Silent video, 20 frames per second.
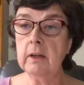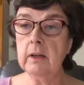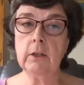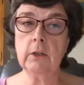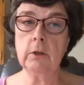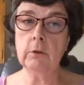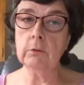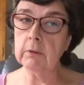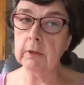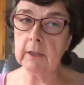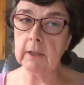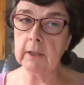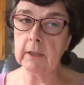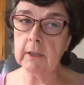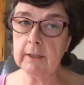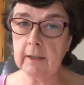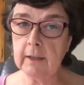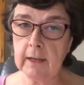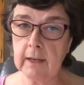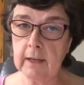and you
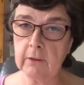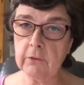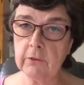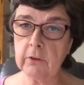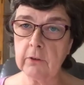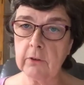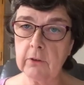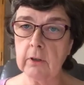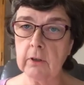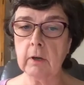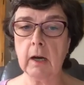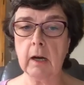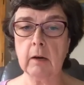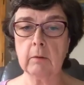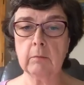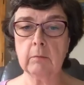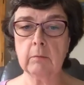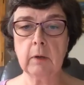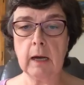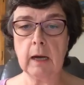really need an answer,
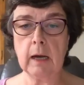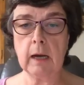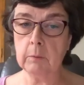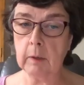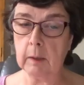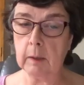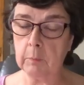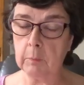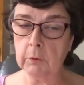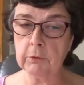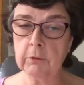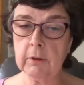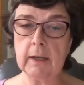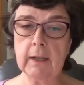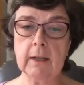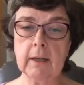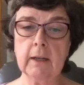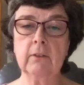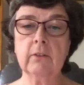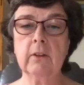I will try to
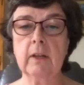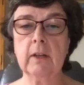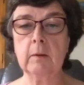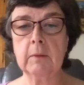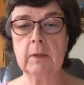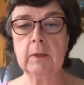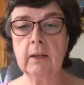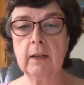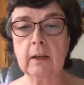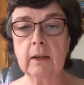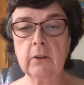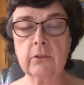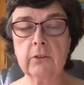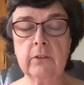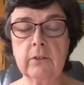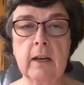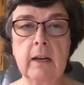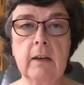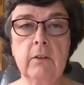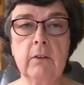get to them in the next
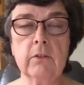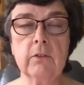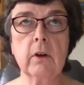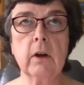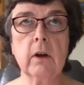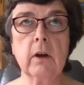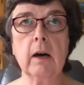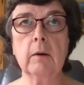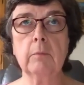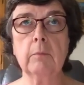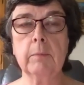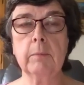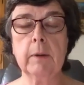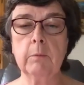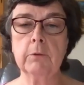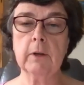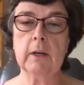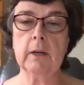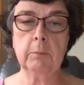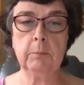days, but I'm
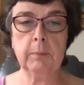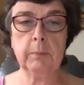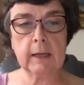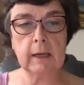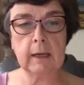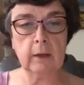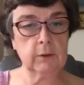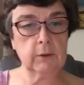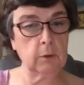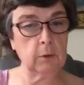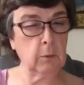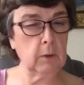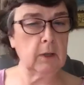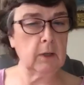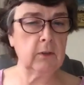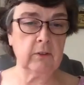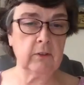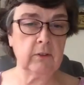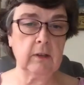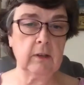trying to pick out the
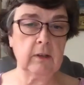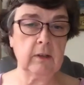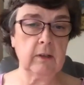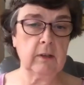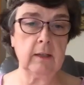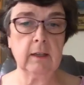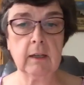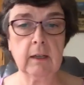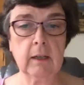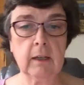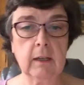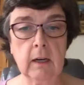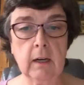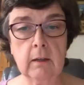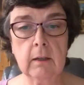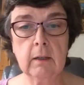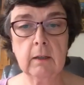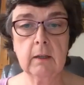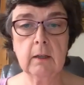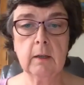ones that I think
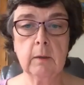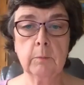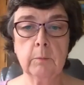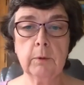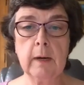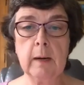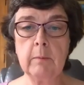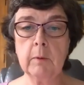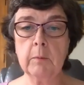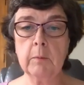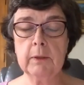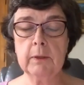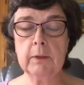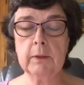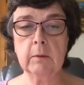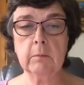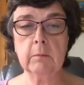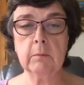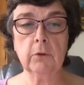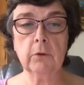are probably
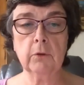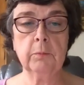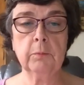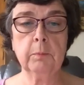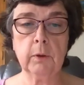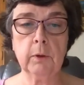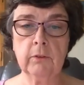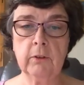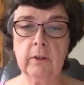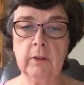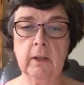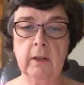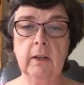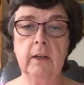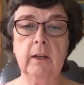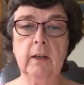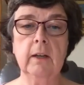the most pertinent.